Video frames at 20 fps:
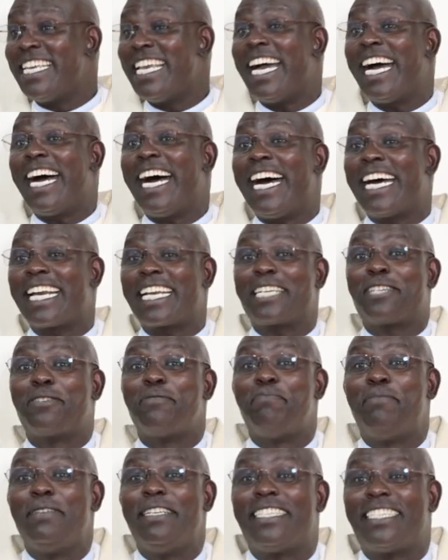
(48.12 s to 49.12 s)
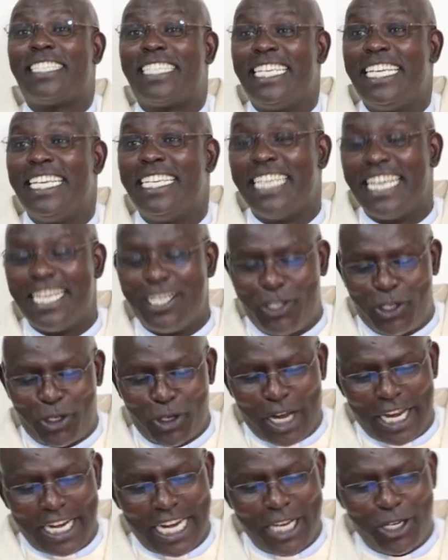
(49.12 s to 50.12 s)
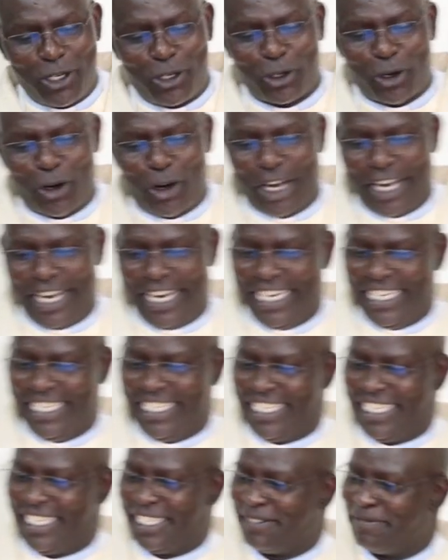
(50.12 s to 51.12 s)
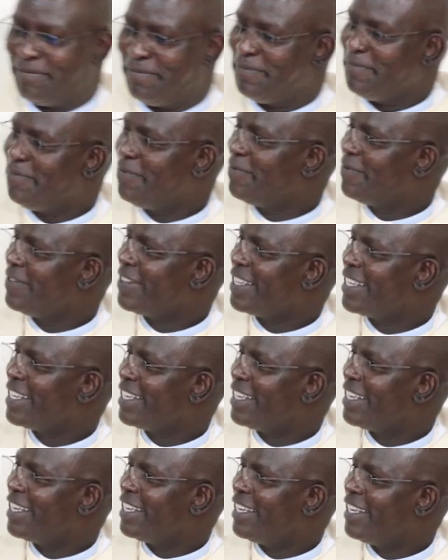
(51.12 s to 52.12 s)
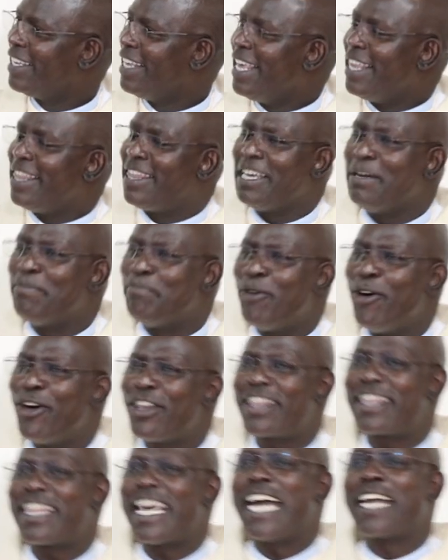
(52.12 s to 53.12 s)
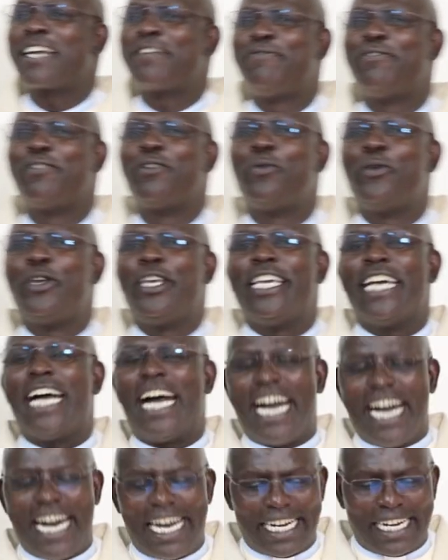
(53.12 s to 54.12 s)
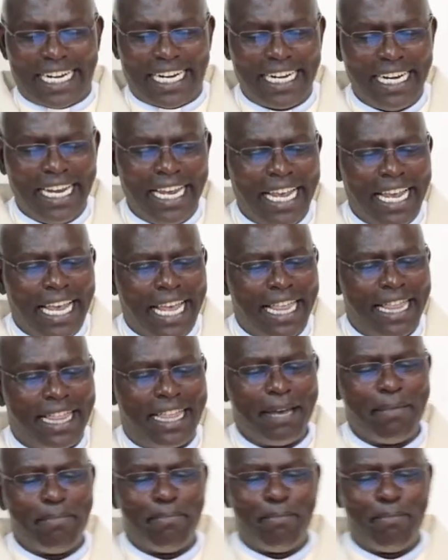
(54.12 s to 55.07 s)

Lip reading: there are to be seen and enjoyed. The more thankful we are, the